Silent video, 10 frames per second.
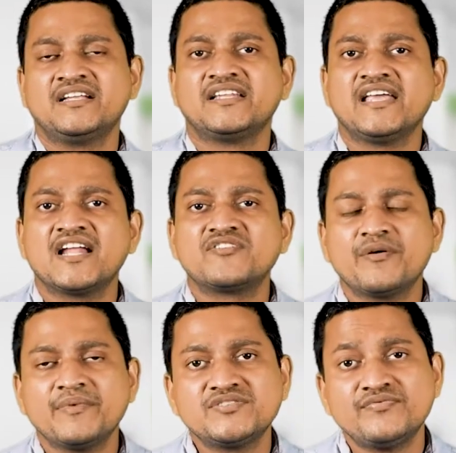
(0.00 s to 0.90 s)
The
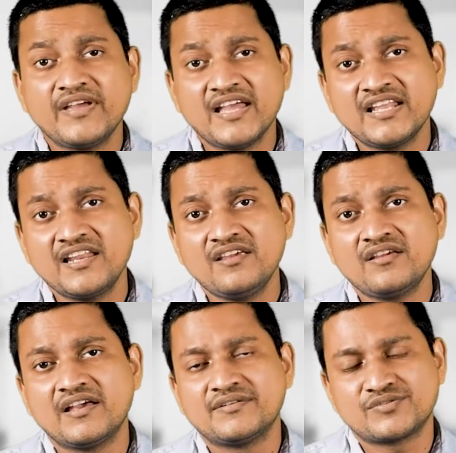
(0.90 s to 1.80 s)
earthworm is
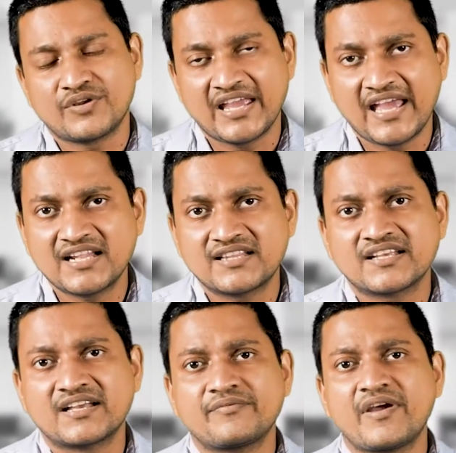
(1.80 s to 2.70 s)

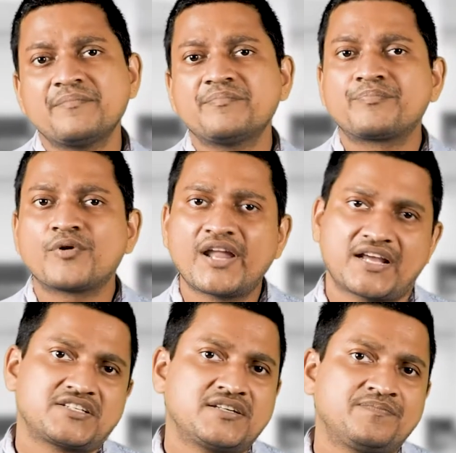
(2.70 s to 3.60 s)
earthworm
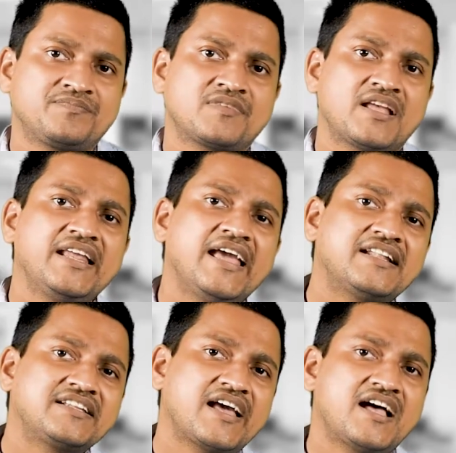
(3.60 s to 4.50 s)
product,
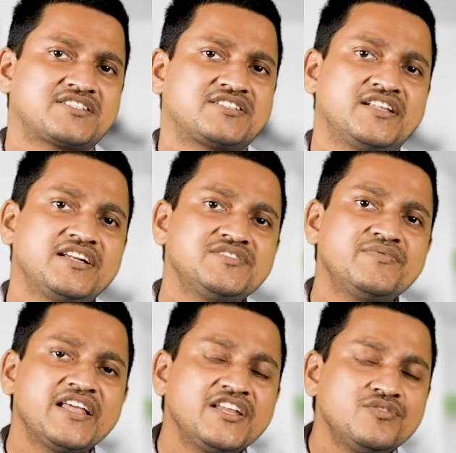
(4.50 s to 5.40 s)
earth cast, that is
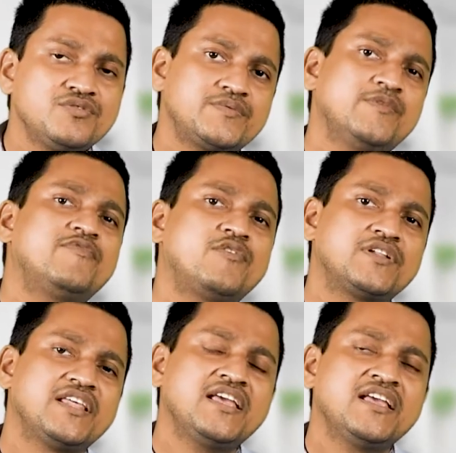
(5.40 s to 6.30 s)
very useful
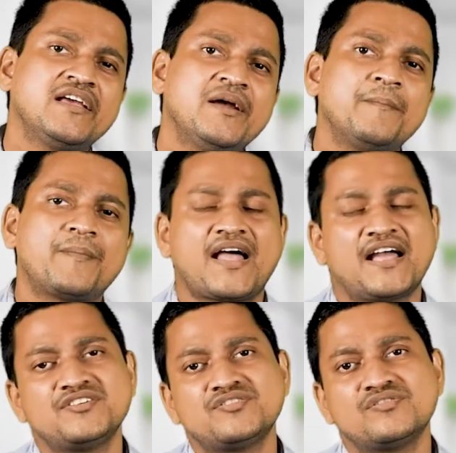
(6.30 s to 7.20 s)
for the
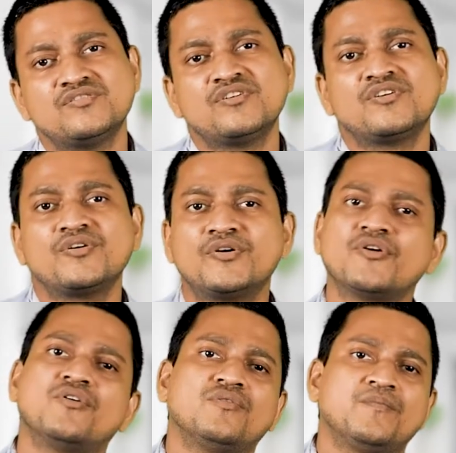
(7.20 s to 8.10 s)
plant to
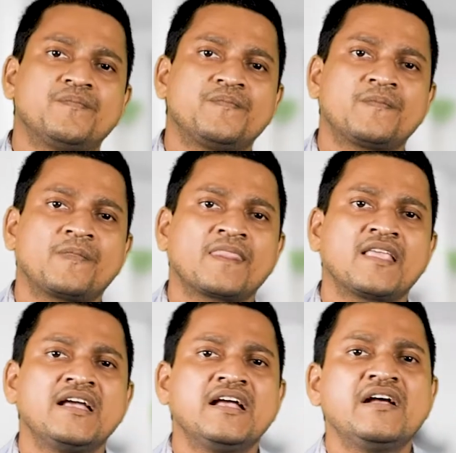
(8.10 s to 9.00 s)
grow.
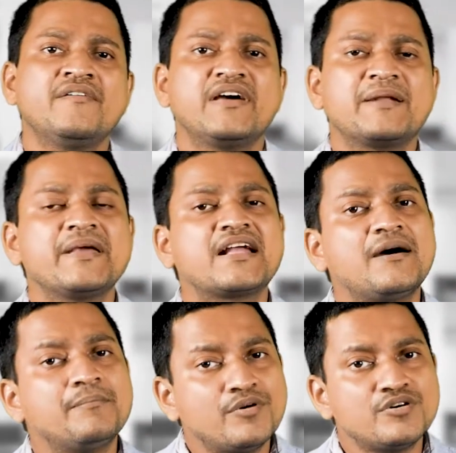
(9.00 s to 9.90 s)

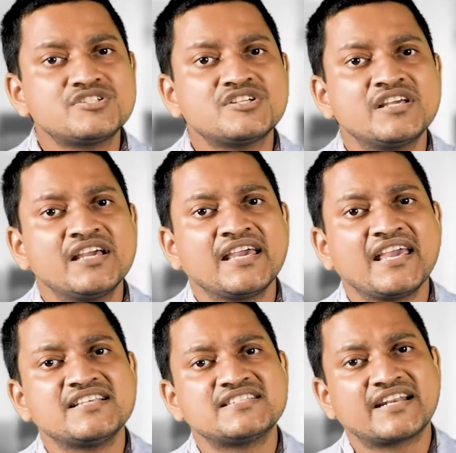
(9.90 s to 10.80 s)
Vermicompost
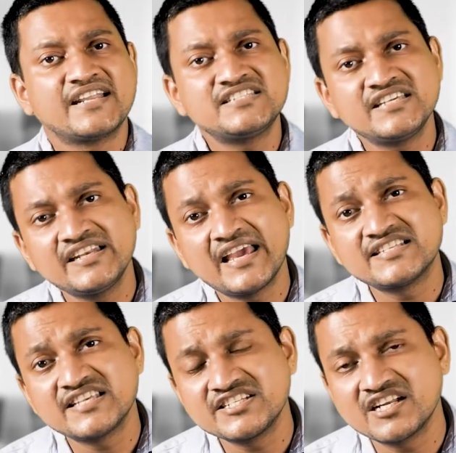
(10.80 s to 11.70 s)
is rich in
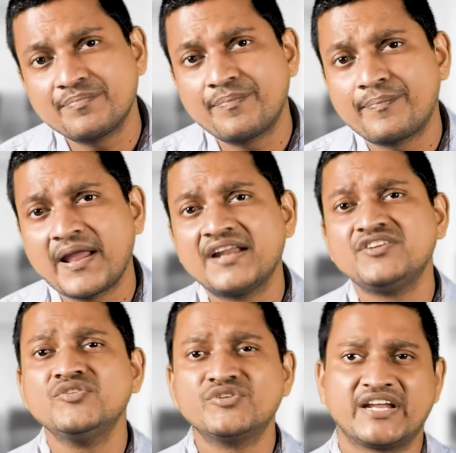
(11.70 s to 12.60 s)
essential plant
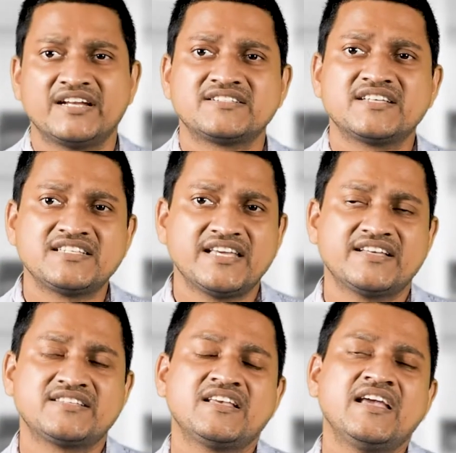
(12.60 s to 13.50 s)
nutrients such
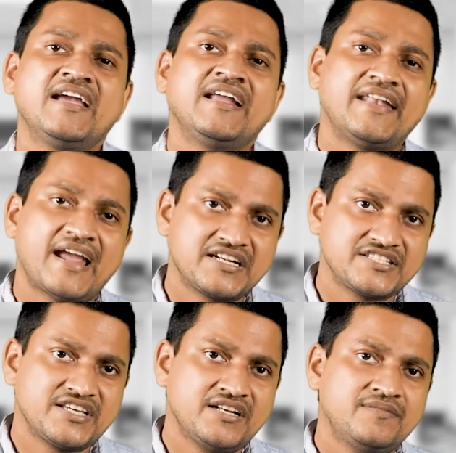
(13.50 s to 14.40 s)
as
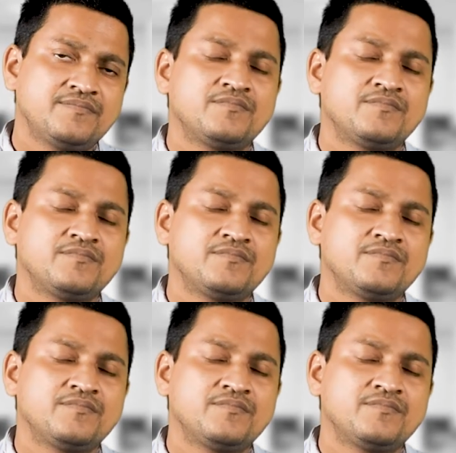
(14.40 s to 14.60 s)
nitrogen,